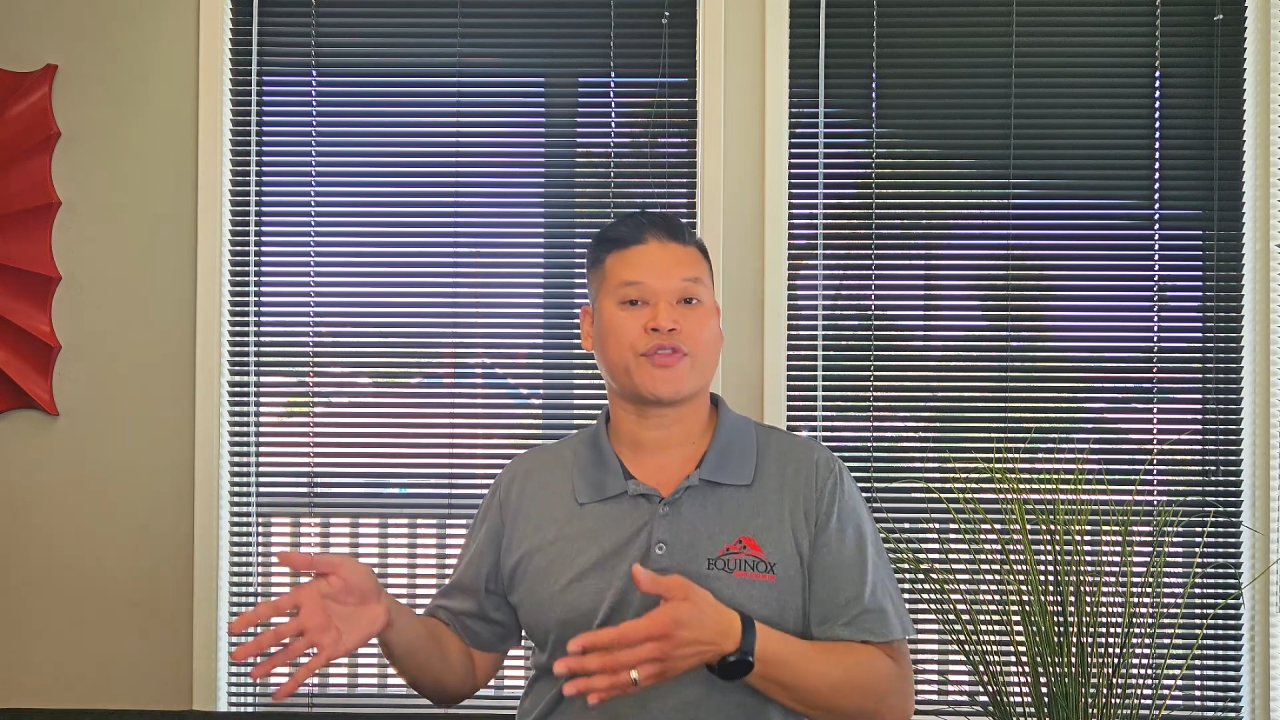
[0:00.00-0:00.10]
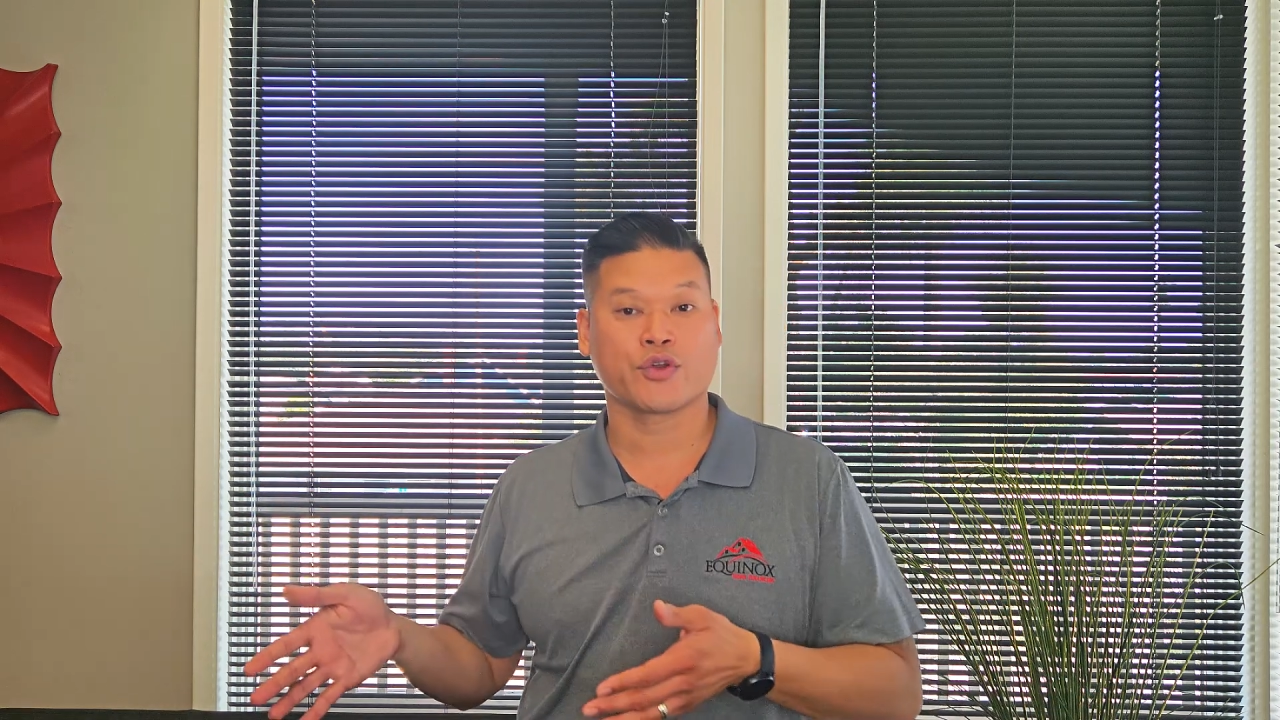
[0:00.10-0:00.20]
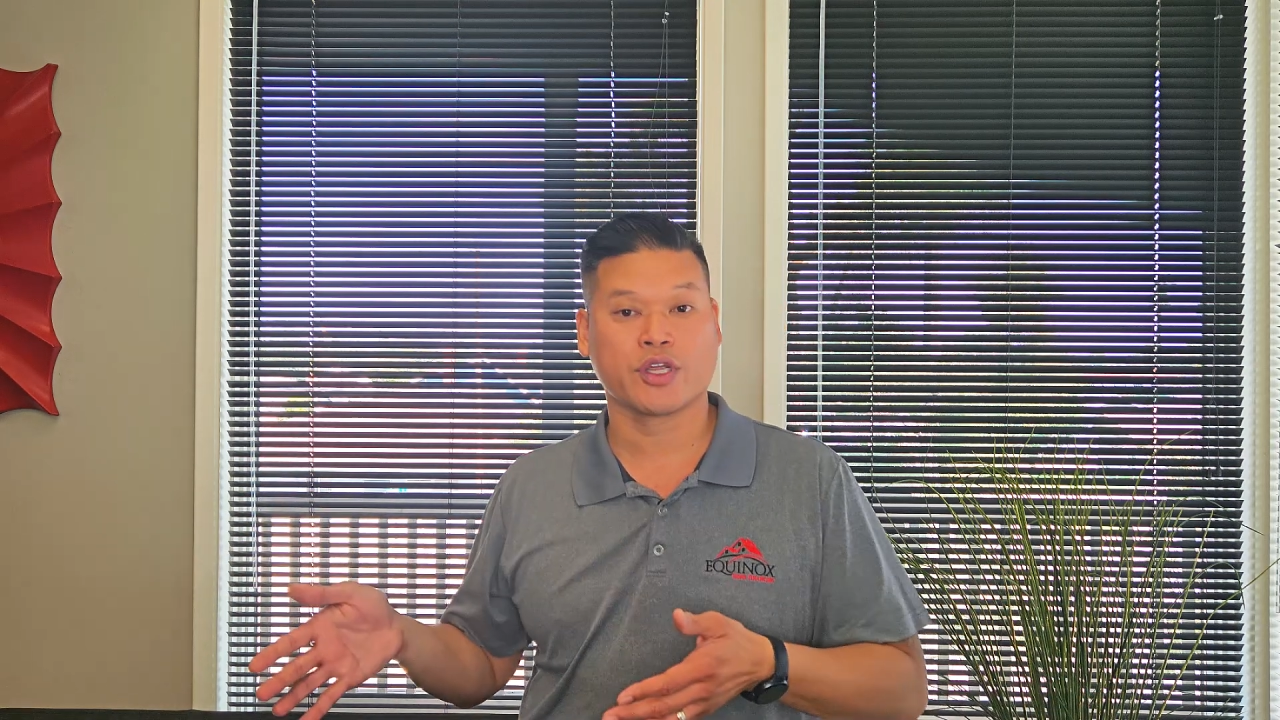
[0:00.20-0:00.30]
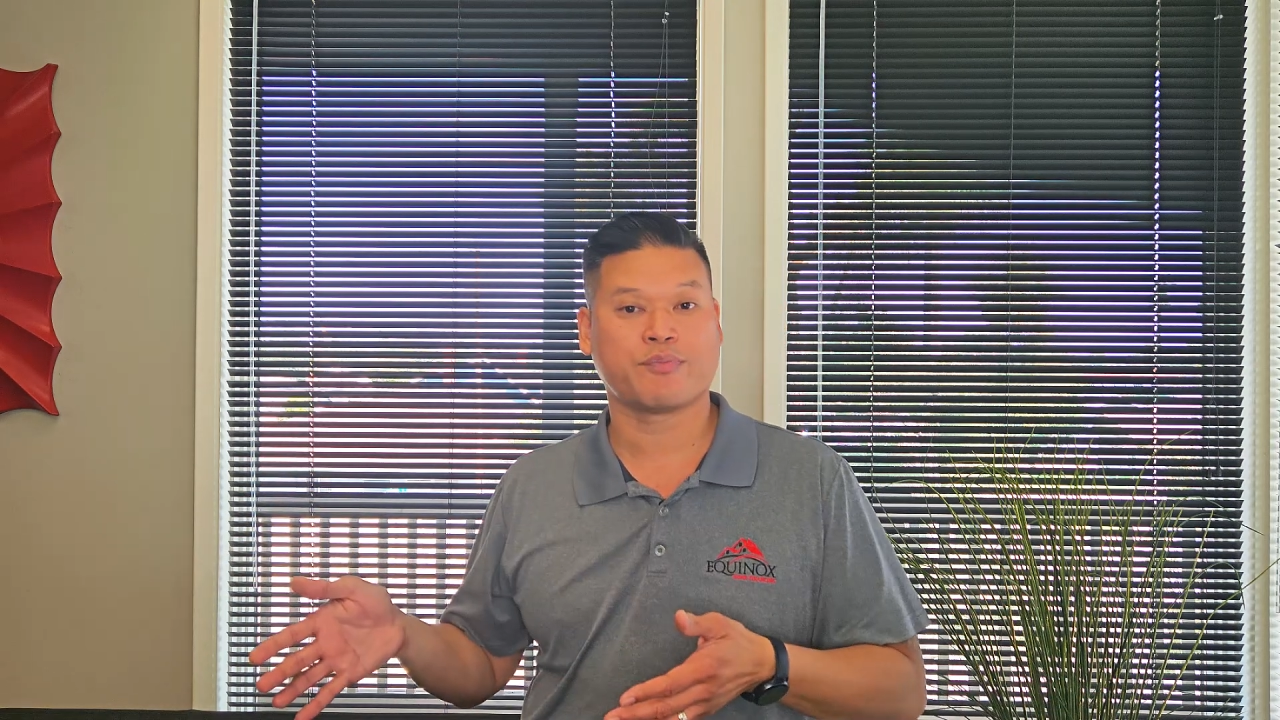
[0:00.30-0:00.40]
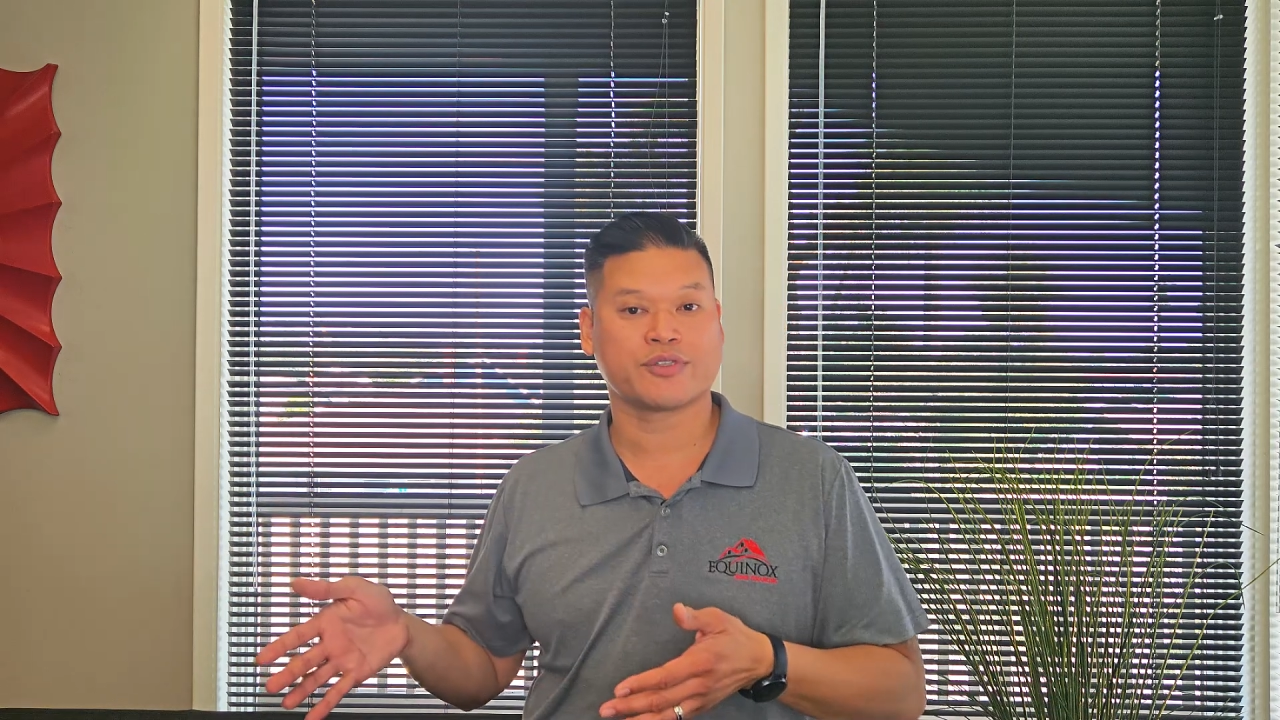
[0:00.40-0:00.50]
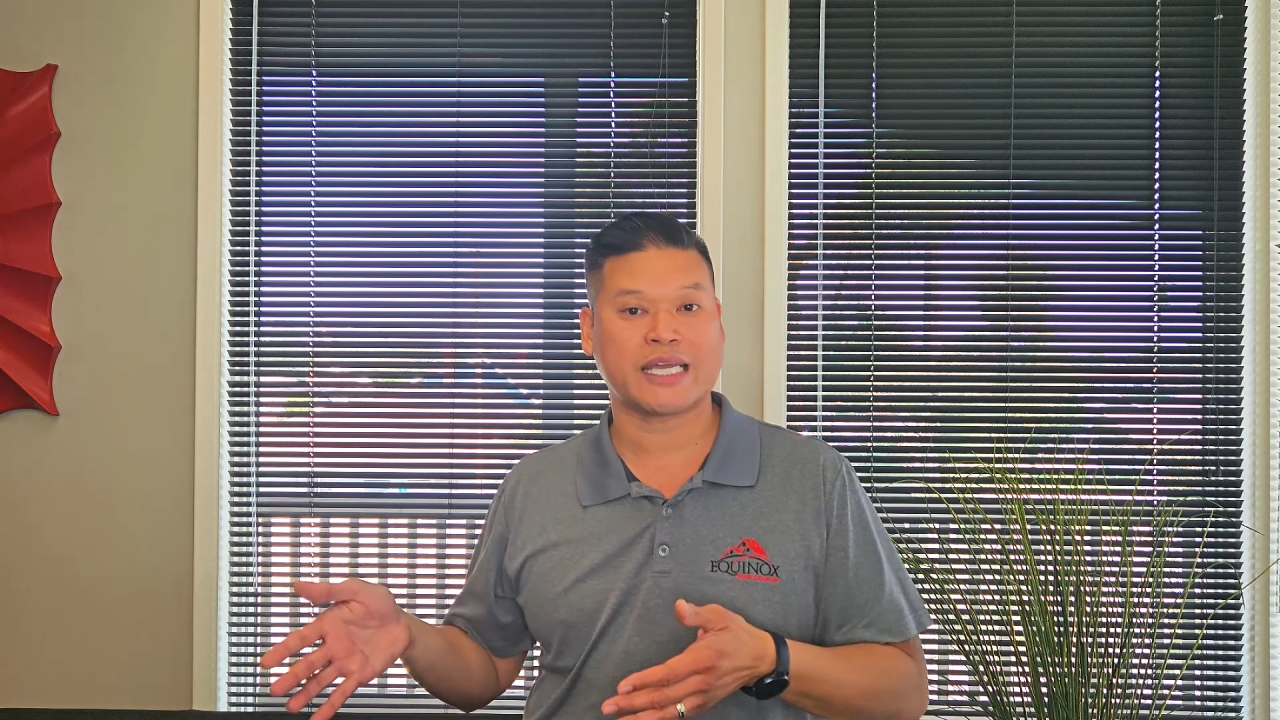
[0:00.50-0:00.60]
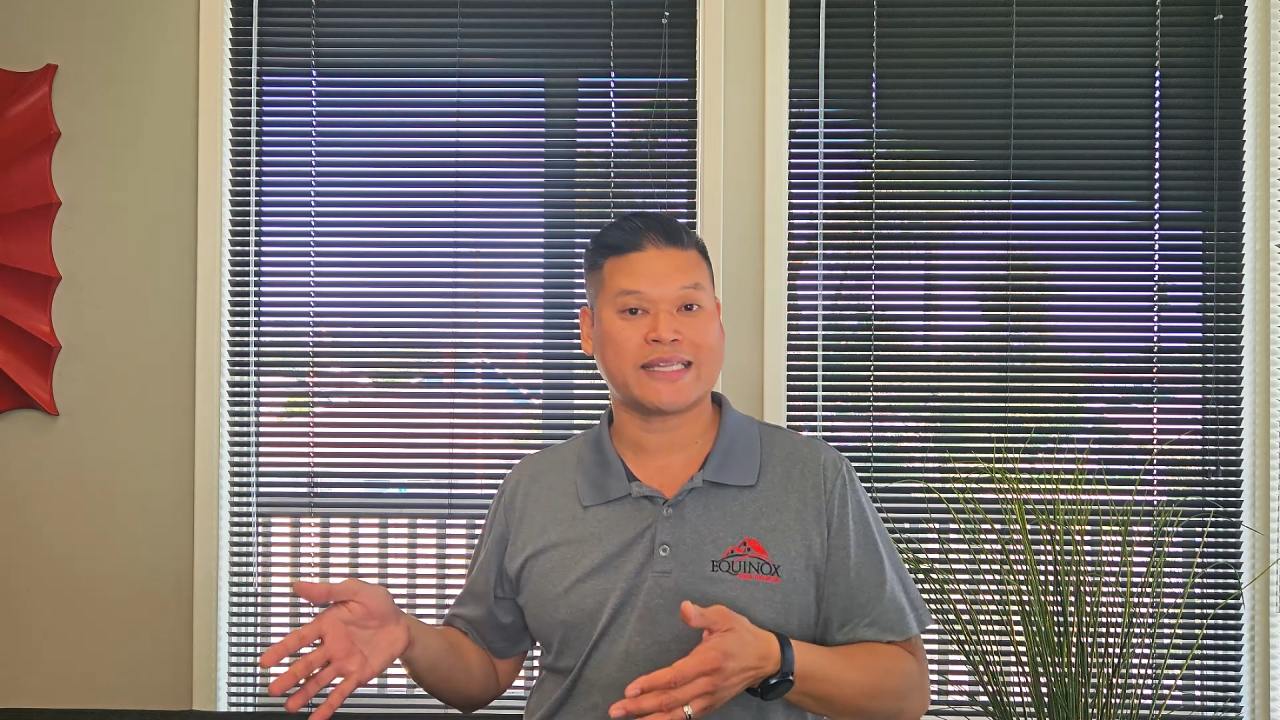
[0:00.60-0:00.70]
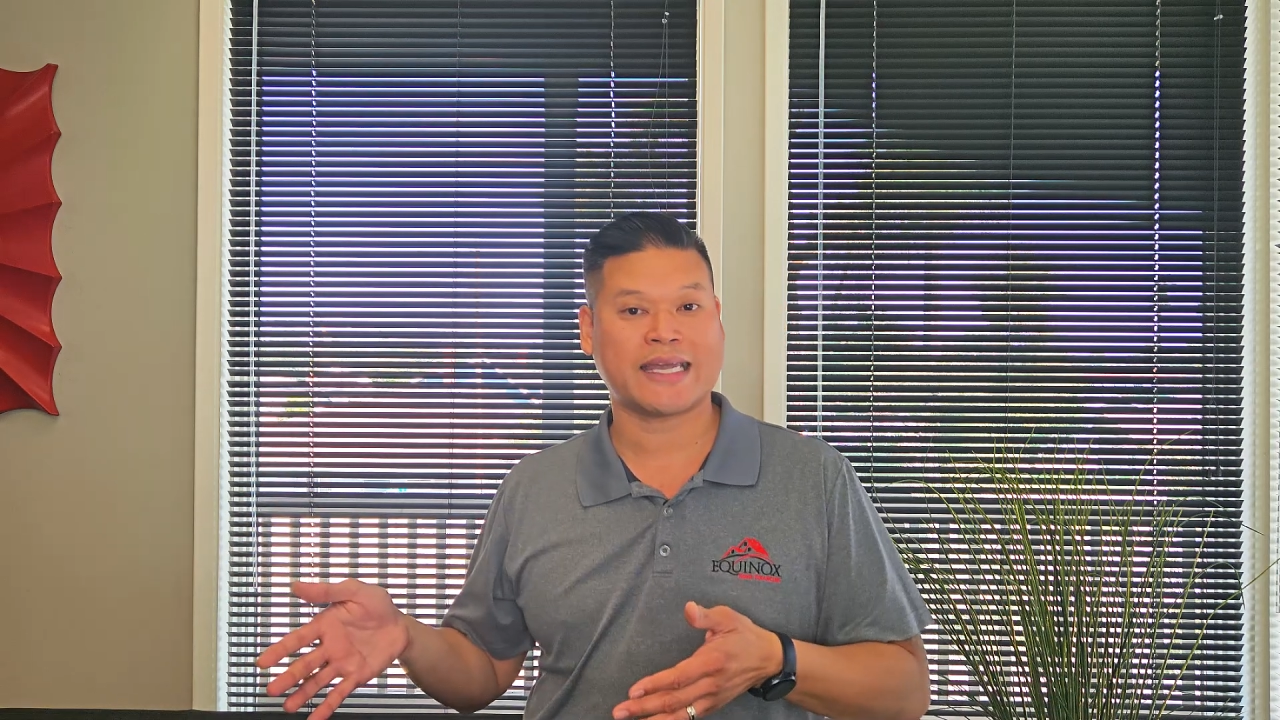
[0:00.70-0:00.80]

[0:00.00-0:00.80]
30%